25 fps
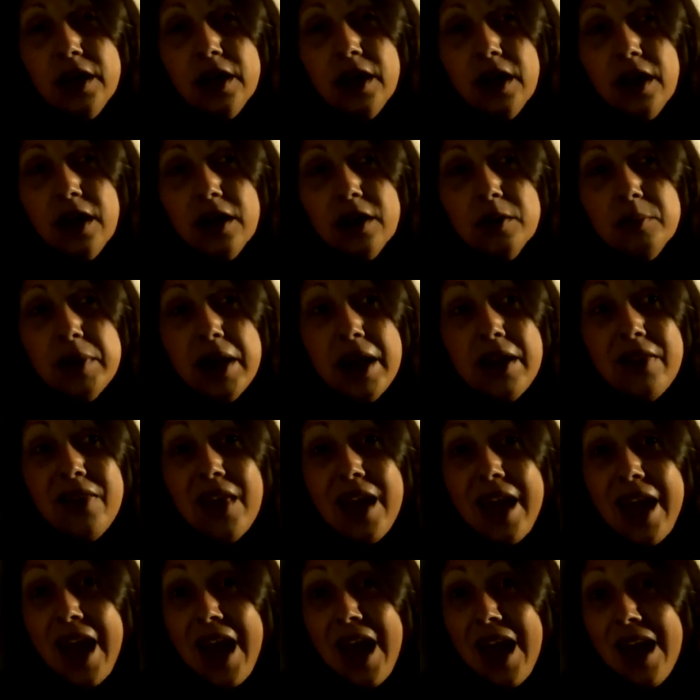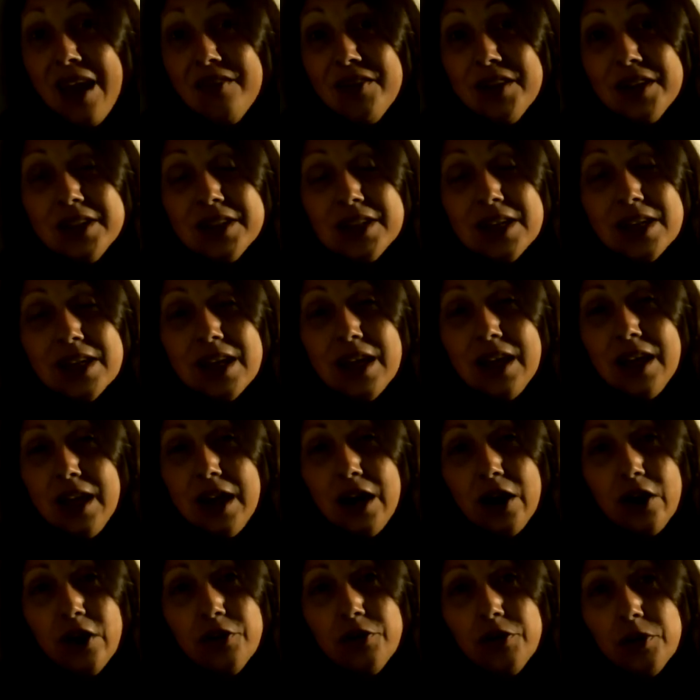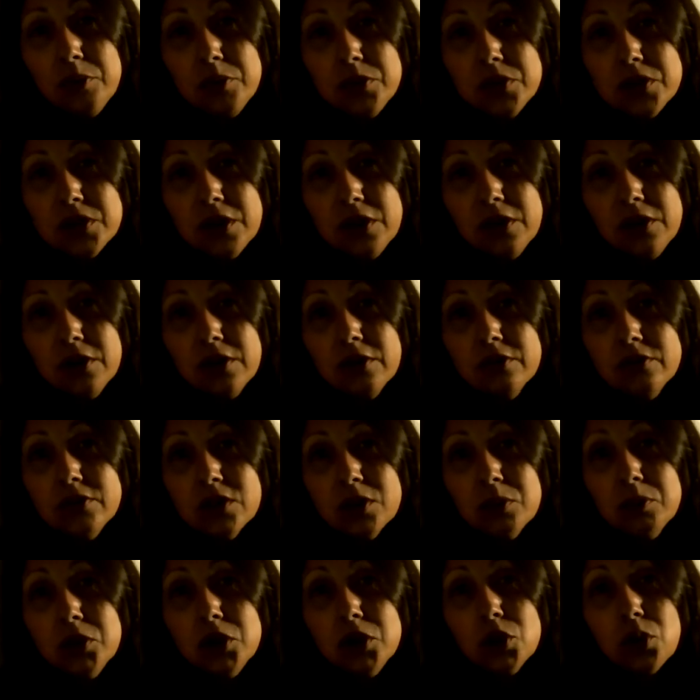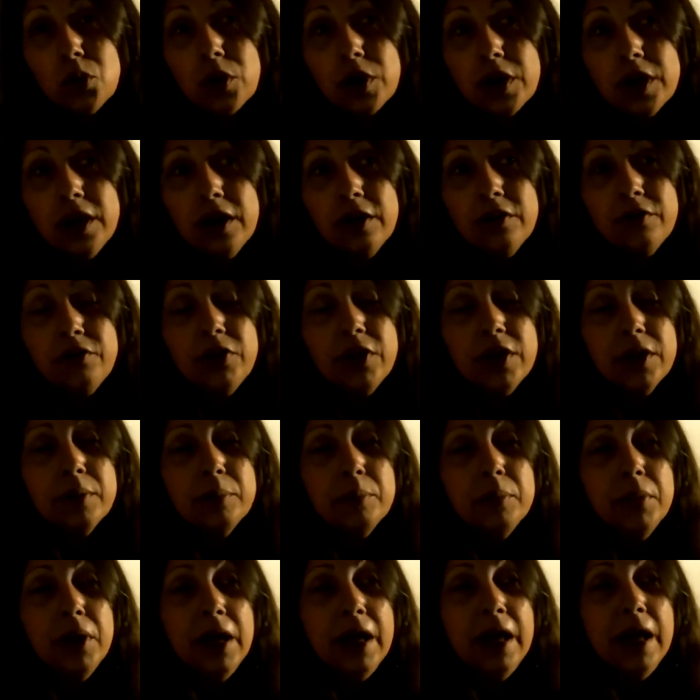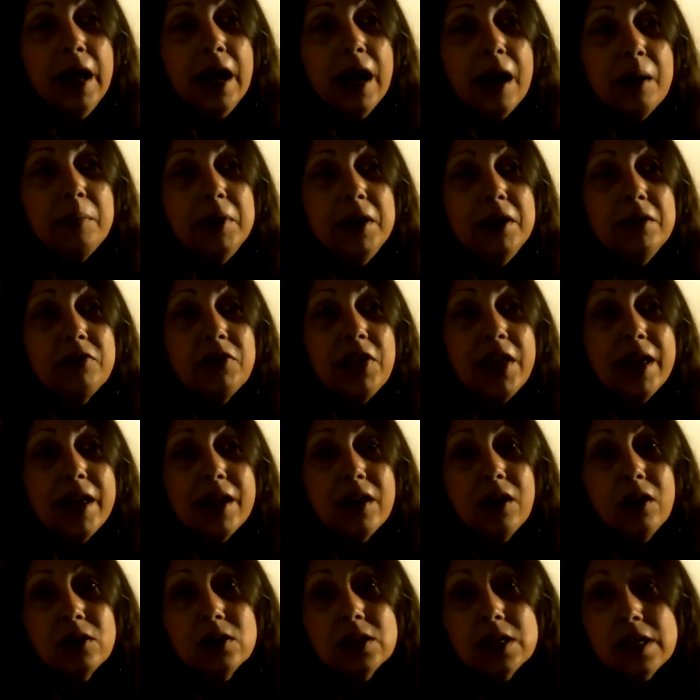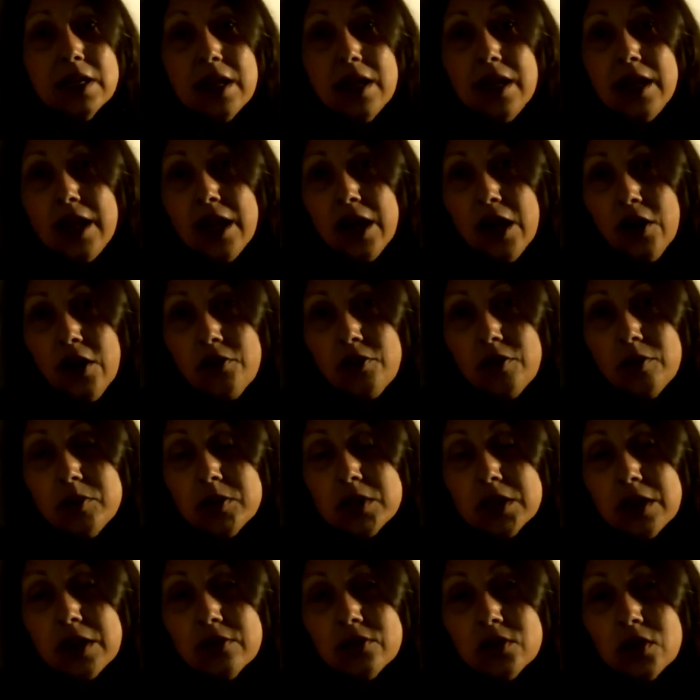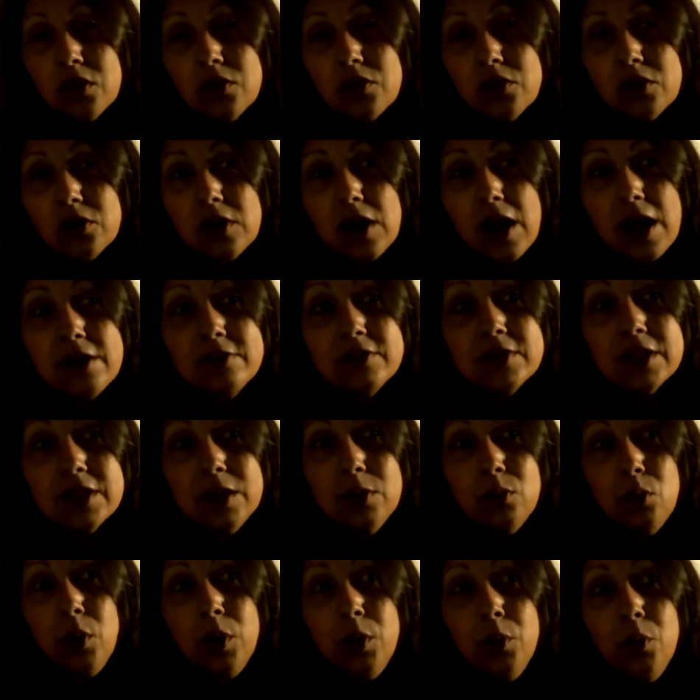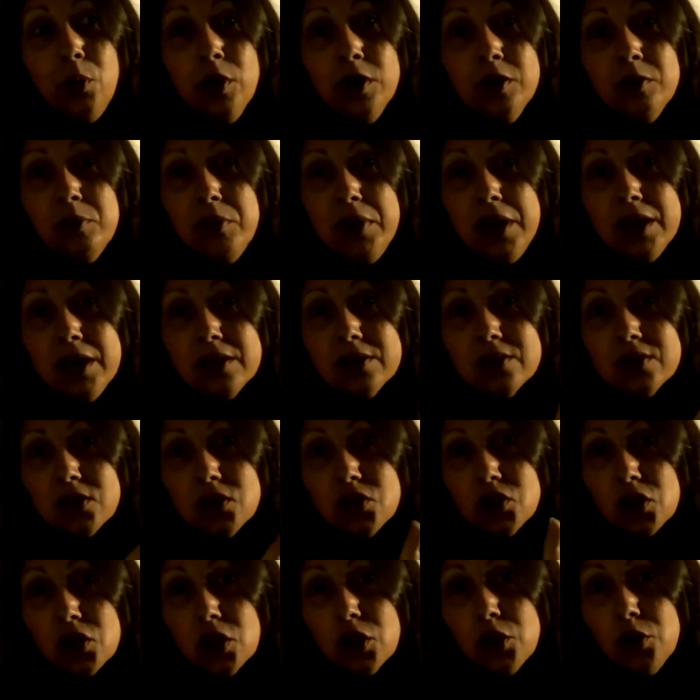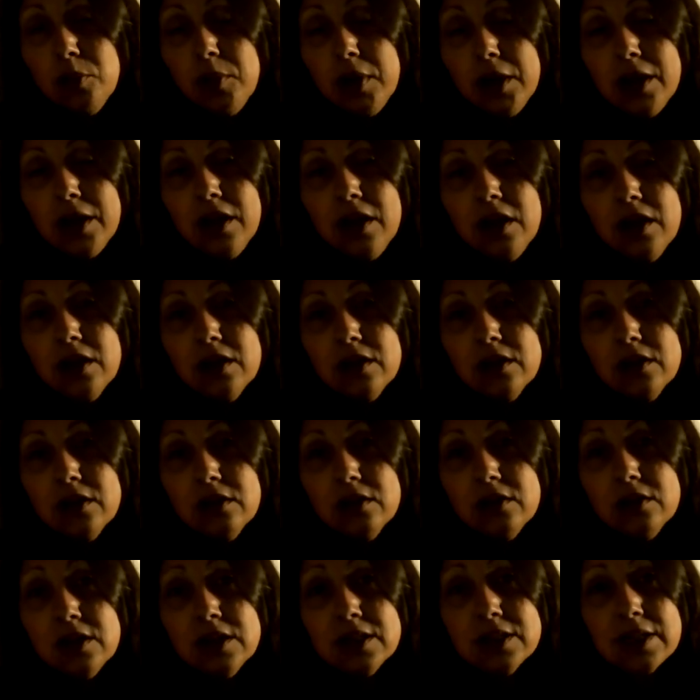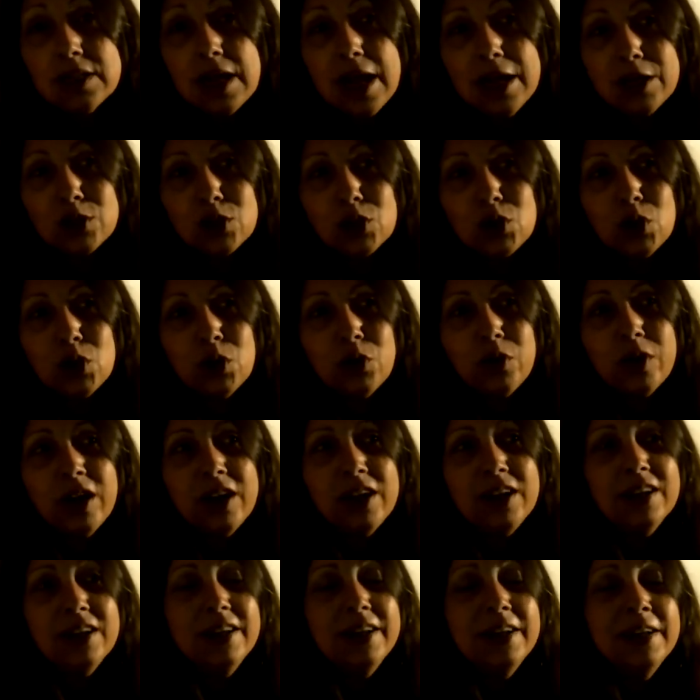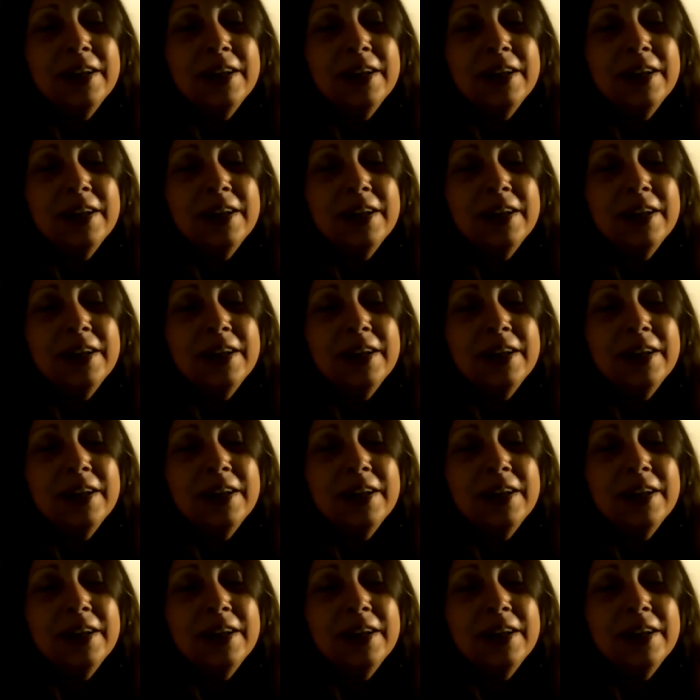and they haven't taken care of themselves, the majority of them. I mean, if they had all taken care of themselves all their lives, we wouldn't be in such a looming disaster, right?